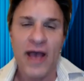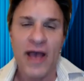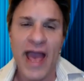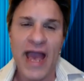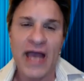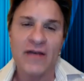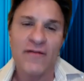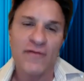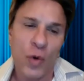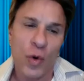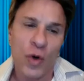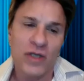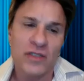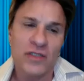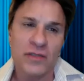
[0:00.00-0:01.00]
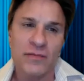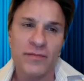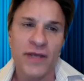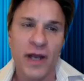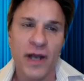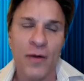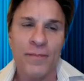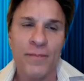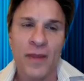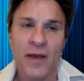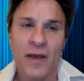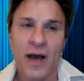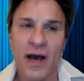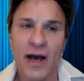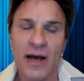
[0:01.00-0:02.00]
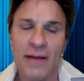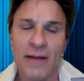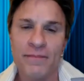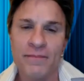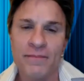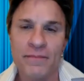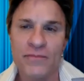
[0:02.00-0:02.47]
And of course, you know, um,